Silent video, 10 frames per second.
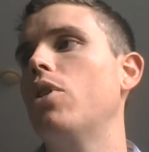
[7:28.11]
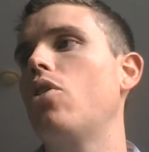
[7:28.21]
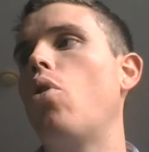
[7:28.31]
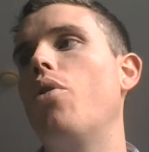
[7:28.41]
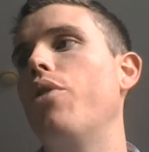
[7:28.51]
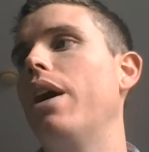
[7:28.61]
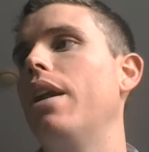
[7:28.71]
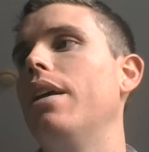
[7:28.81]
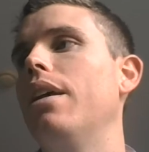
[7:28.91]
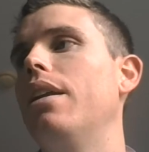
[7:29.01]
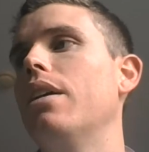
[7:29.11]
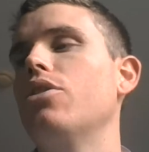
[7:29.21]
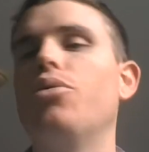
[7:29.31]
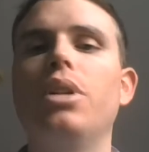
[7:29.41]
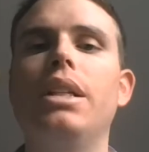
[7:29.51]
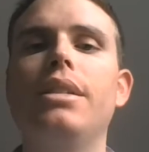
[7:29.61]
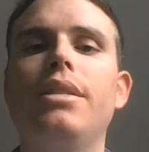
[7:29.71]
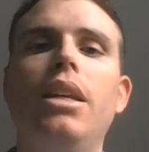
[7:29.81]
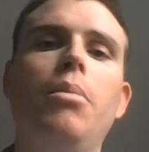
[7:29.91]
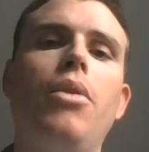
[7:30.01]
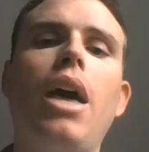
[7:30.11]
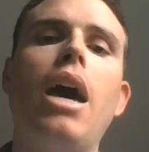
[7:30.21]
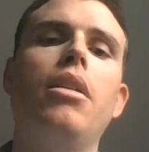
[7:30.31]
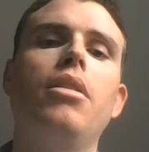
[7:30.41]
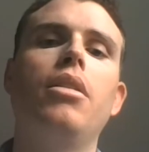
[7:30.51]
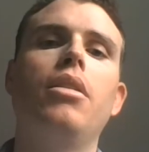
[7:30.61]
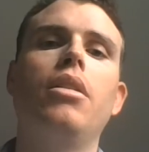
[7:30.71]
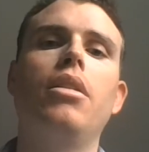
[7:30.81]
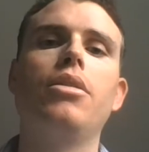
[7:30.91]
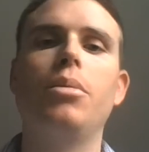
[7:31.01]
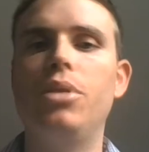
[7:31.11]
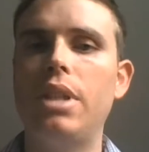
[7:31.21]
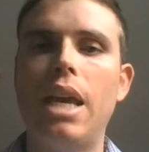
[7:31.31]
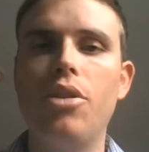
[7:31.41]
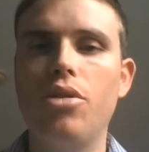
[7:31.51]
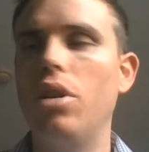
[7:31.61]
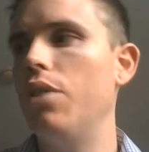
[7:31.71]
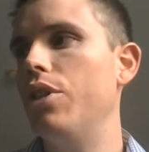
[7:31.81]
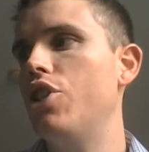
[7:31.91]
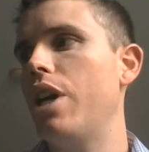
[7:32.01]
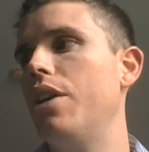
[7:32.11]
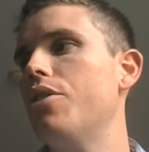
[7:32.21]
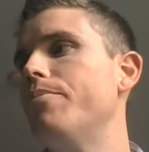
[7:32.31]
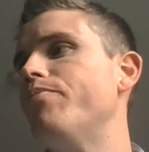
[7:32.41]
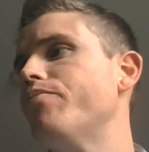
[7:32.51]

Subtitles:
Corvette. It doesn't really seem that substantial of a change.